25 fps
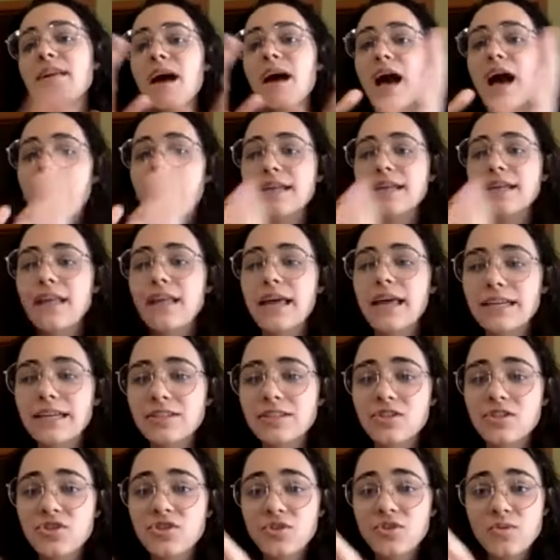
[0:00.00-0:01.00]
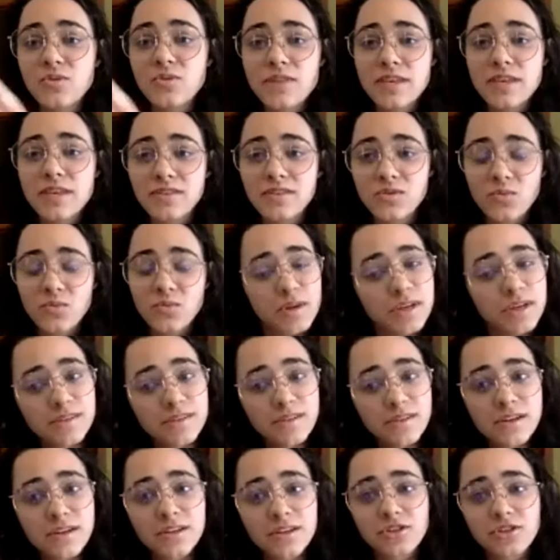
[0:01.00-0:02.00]
I'd like to do this
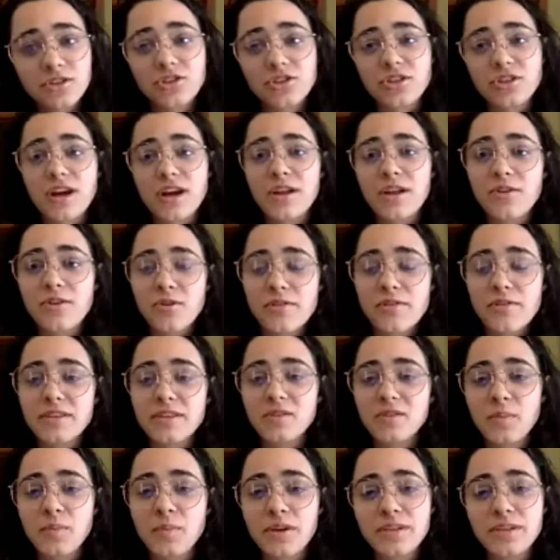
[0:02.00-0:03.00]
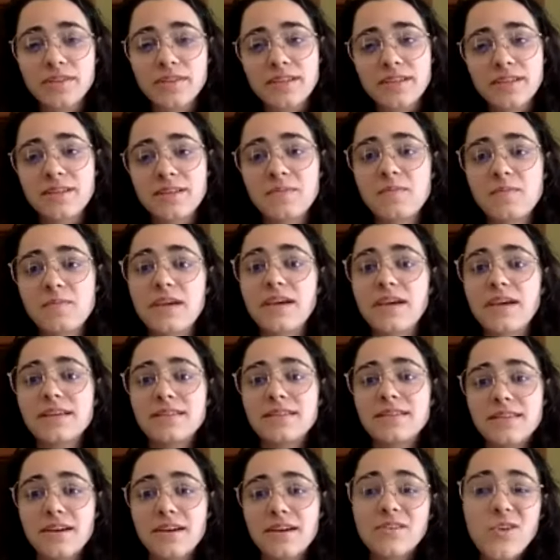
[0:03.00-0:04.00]
research under this person
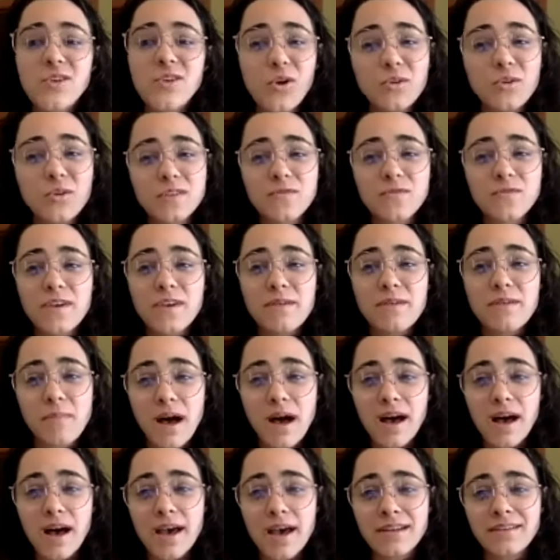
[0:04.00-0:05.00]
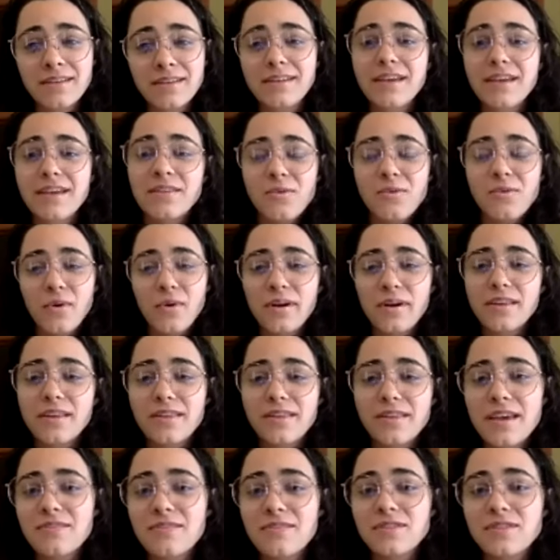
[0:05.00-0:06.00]
because their goals fit mine and the work
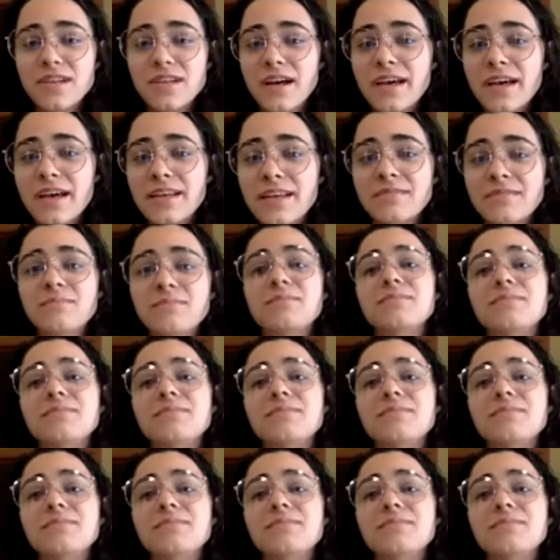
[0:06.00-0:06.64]
they've done